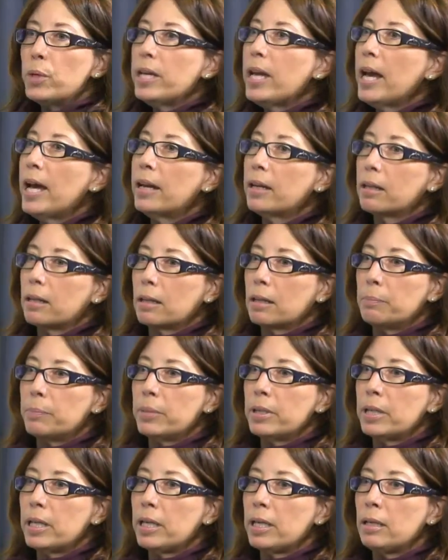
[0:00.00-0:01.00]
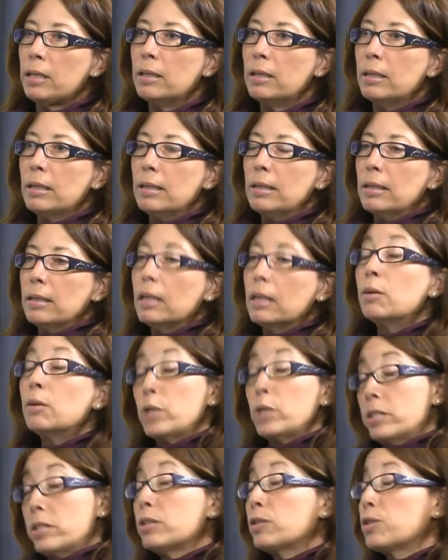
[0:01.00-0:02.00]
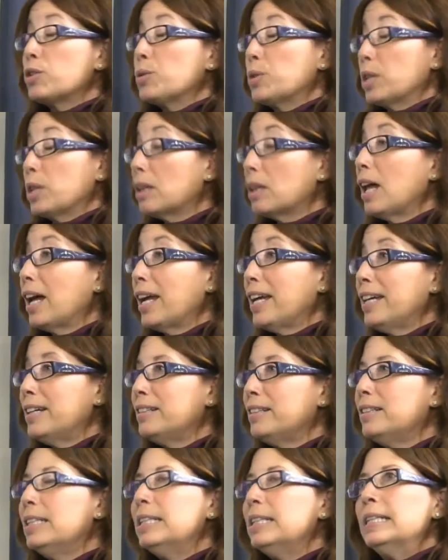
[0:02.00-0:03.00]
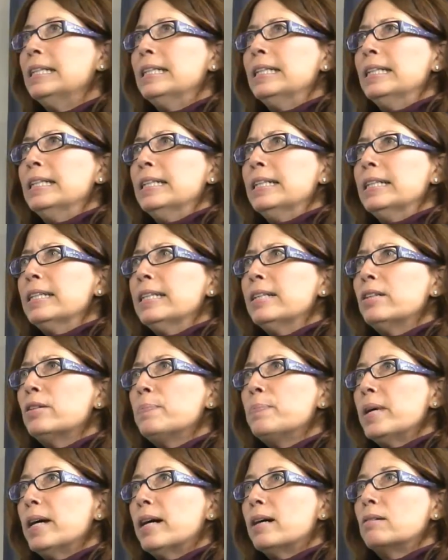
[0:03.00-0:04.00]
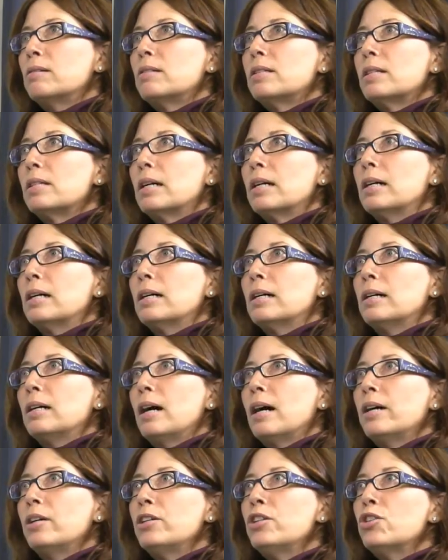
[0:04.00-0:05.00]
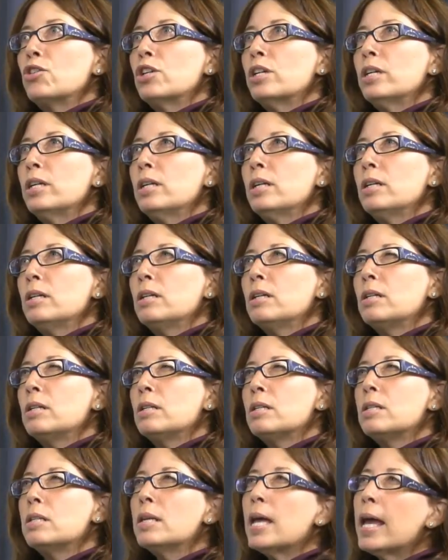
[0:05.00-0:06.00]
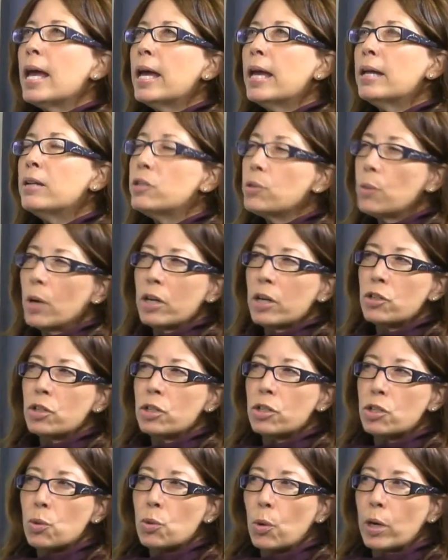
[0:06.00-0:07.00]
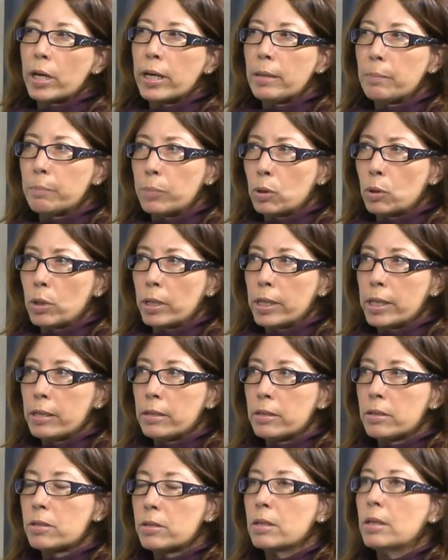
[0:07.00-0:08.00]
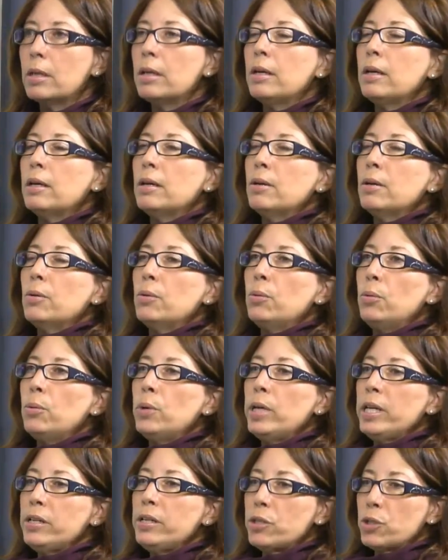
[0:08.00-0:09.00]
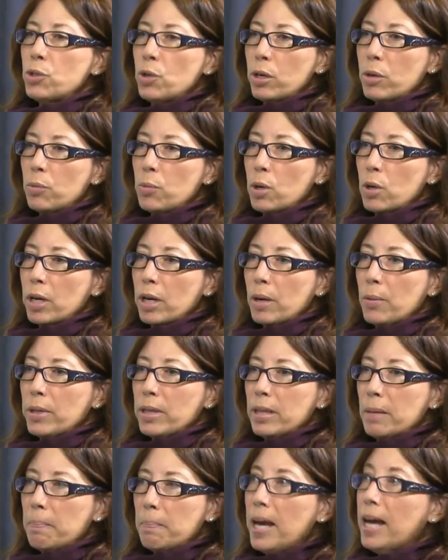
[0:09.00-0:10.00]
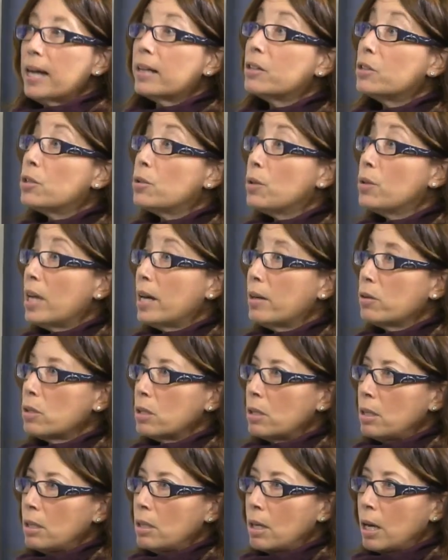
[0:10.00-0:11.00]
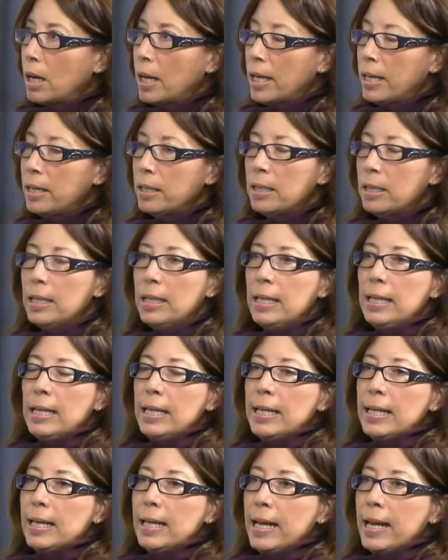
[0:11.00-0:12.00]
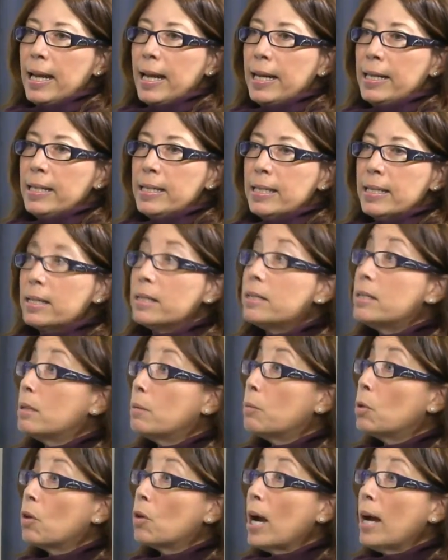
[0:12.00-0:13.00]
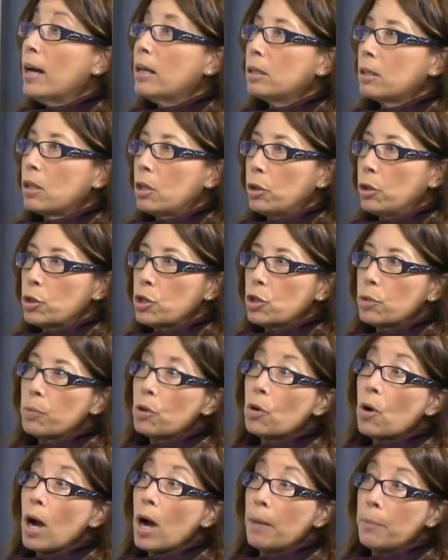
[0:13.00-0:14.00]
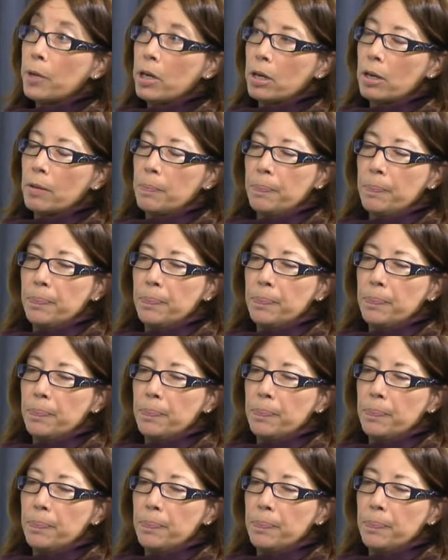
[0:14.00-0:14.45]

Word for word: had a company, uh, we still do a client. They're about uh, 110 to 120 employees. We started working with them back in 2009 and uh, did a morale and culture barometer